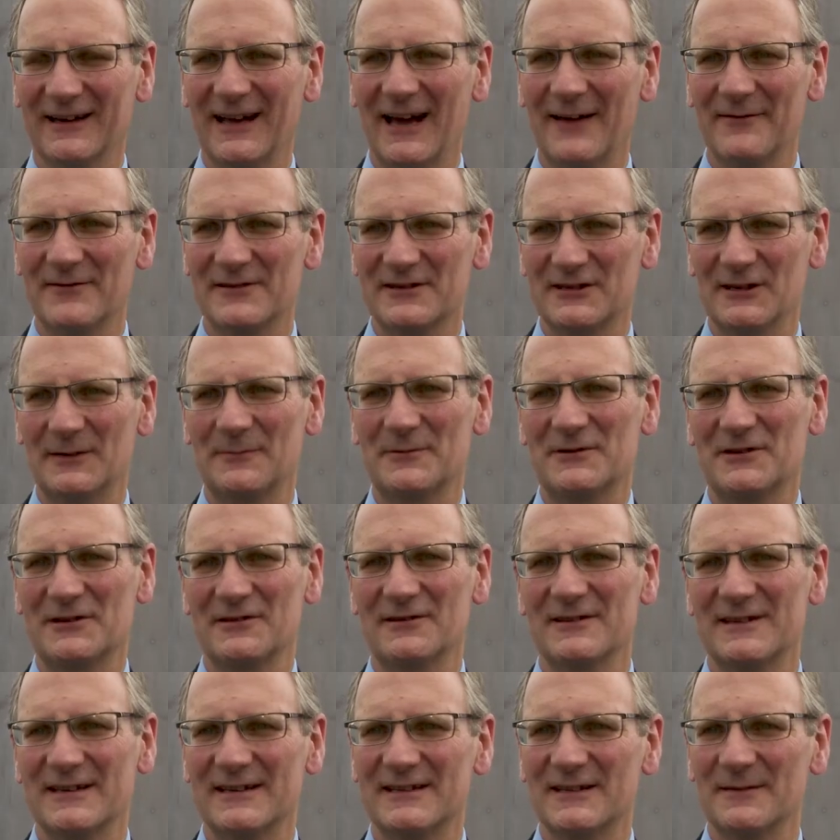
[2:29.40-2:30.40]
gave us the
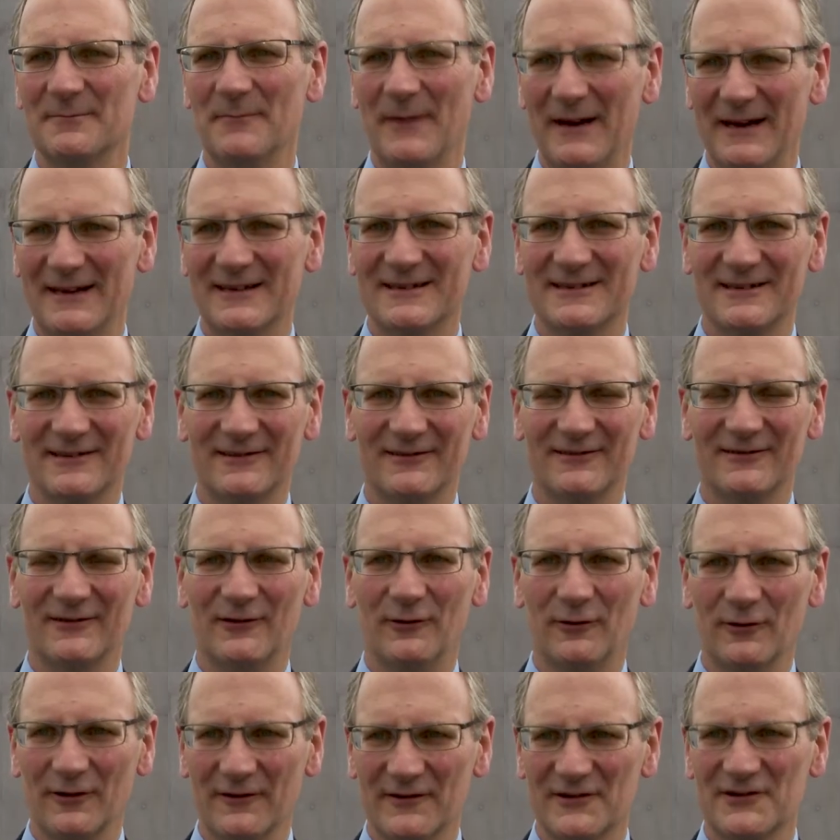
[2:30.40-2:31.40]
opportunity to meet
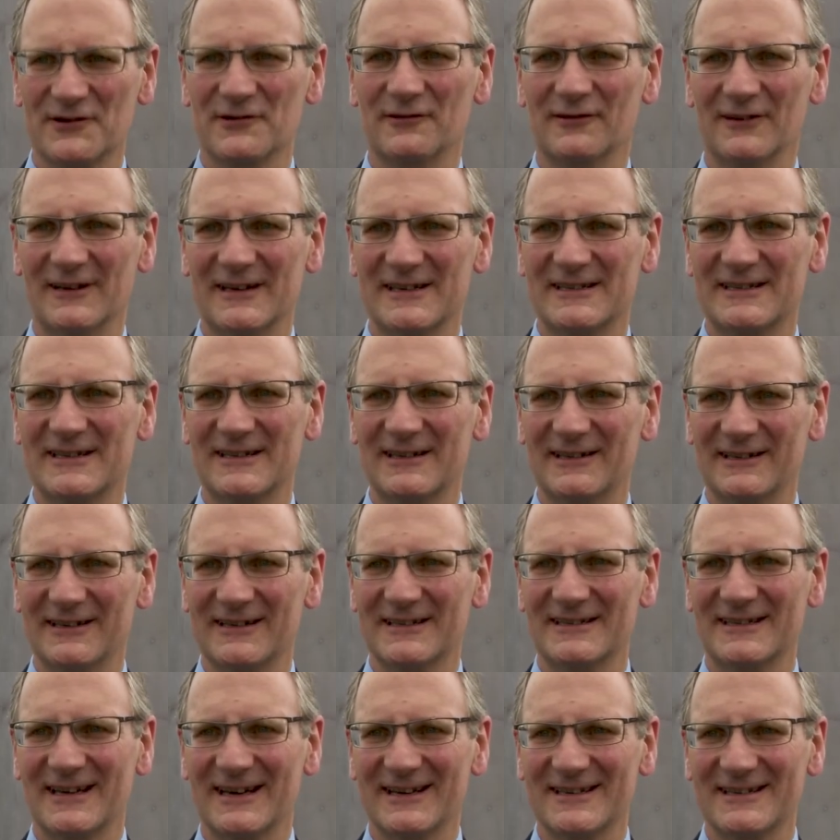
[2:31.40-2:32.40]
all of the shortlisted
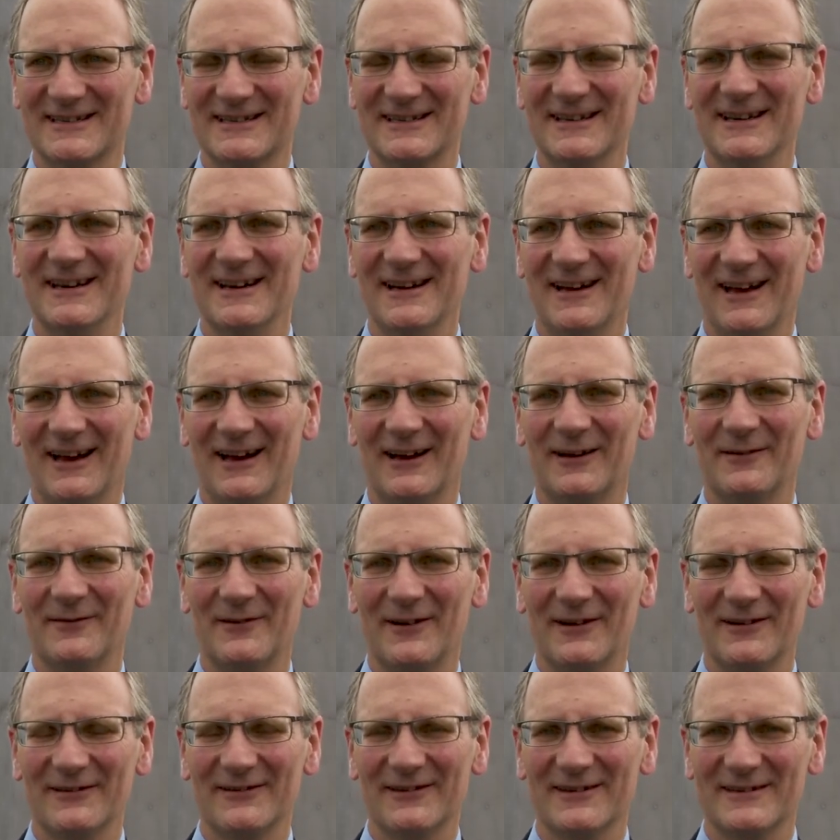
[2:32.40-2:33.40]
architects, um,
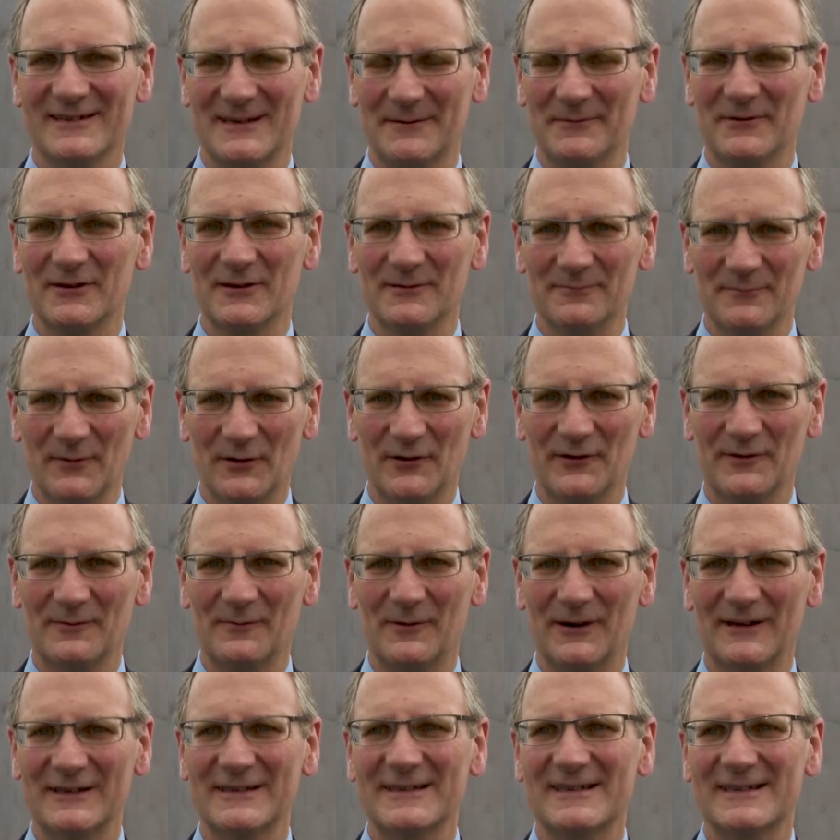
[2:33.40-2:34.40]
on some of them more than
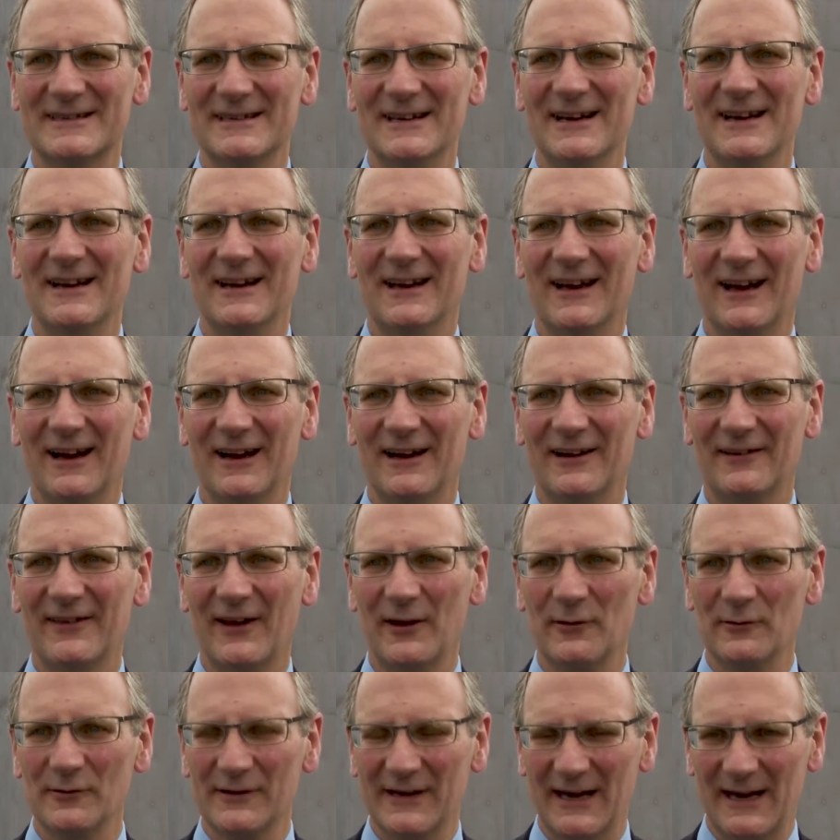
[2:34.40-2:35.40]
once. Uh, they
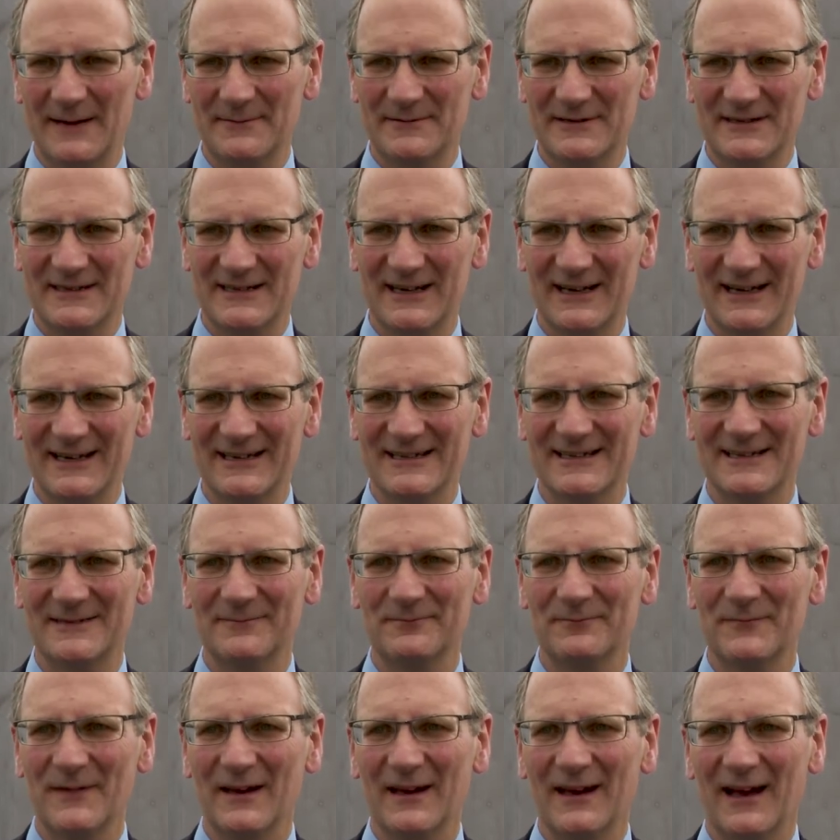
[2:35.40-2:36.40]
all came to site
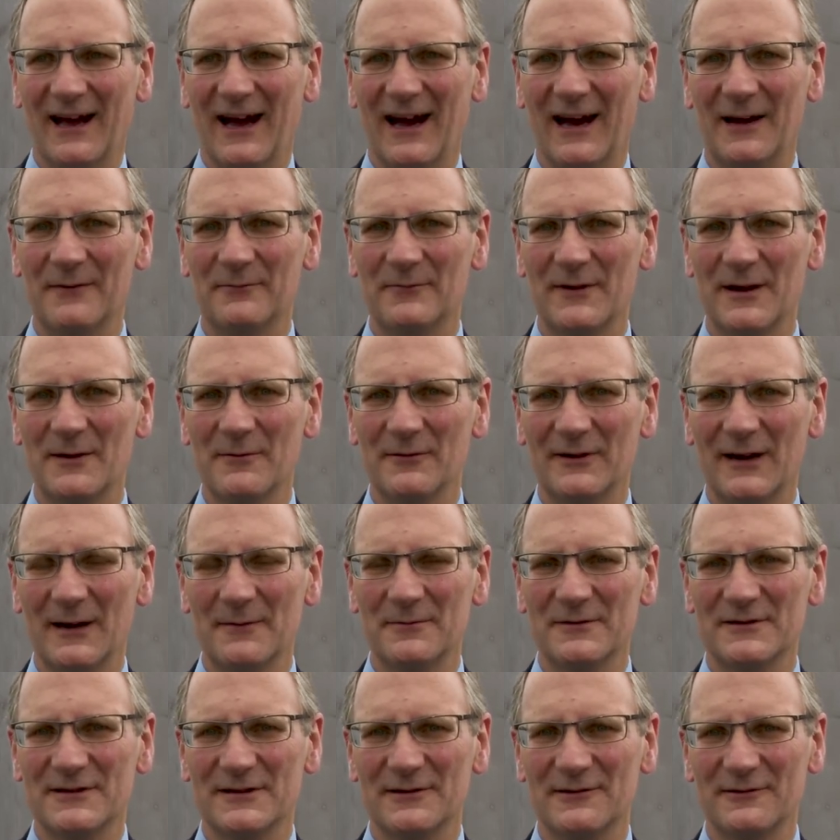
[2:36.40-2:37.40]
and we were
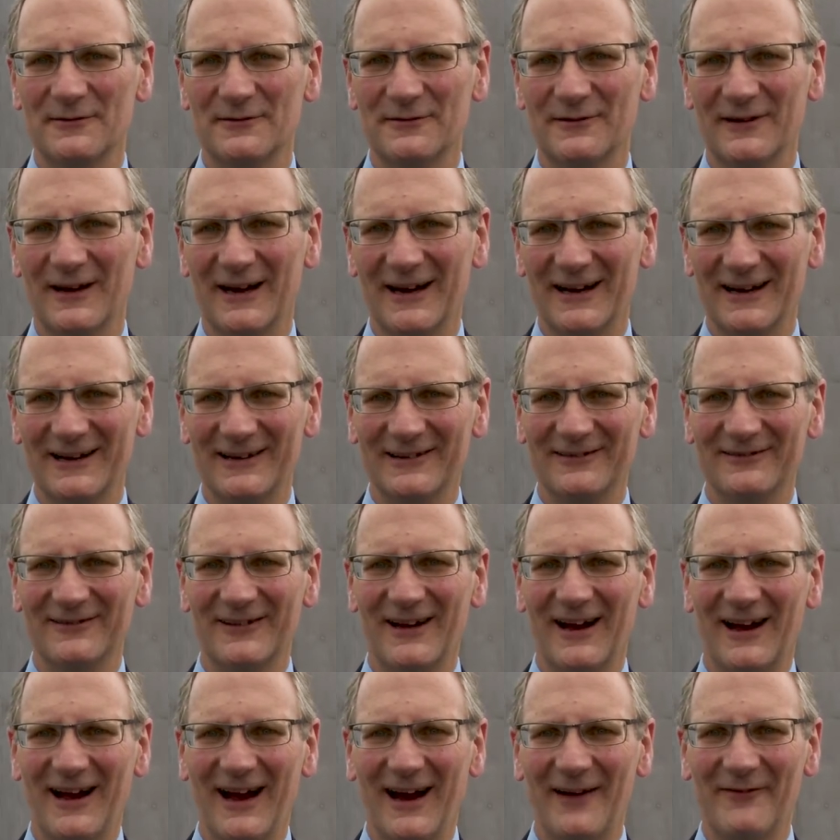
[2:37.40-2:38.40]
able to
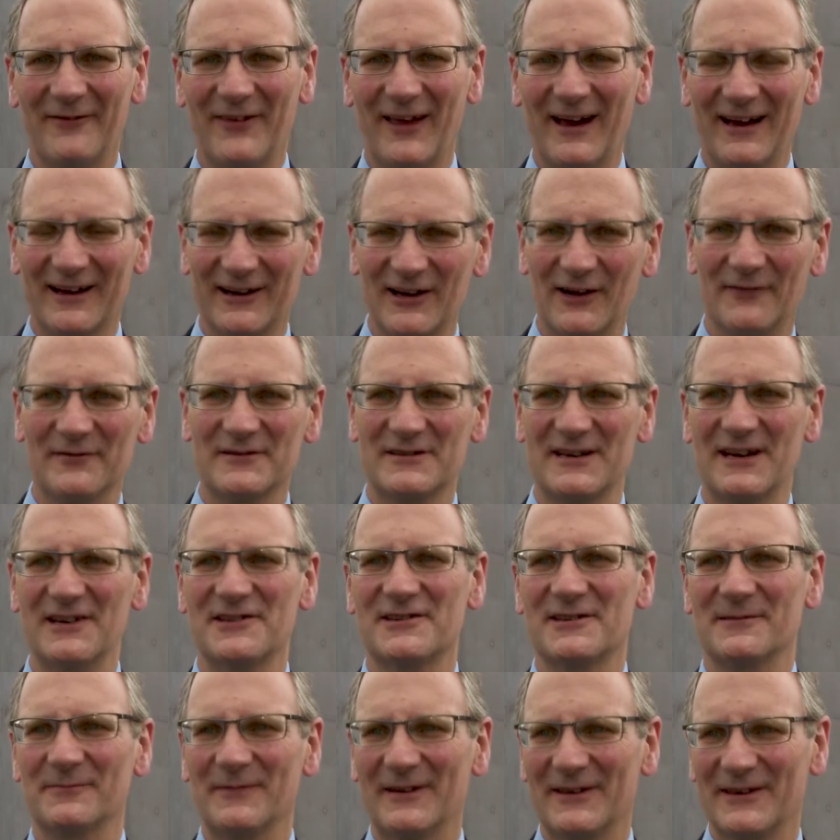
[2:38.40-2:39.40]
uh, have that
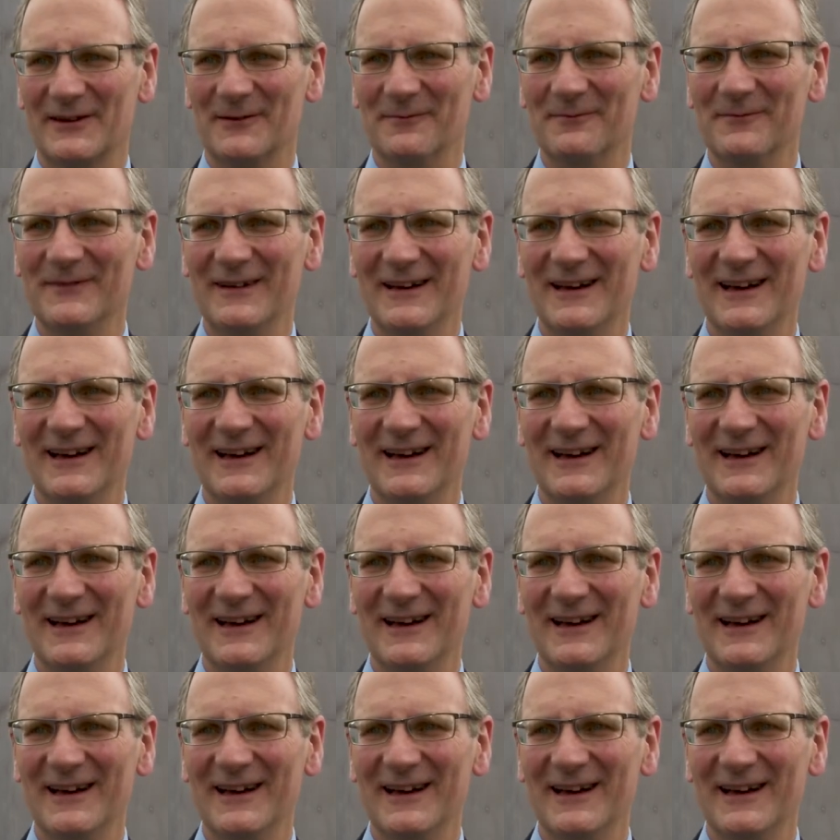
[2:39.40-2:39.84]
conversation with them